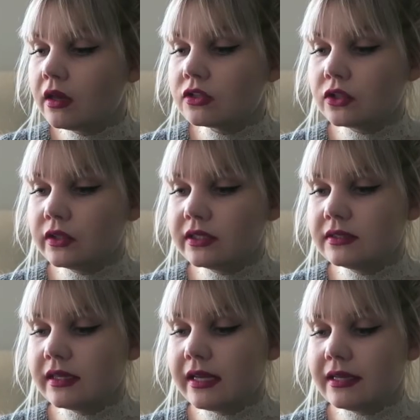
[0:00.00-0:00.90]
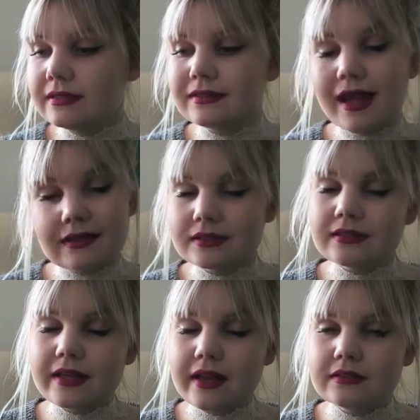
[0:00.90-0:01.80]
So this is, as
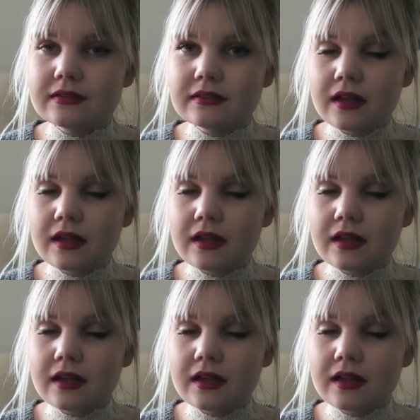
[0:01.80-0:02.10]
it says,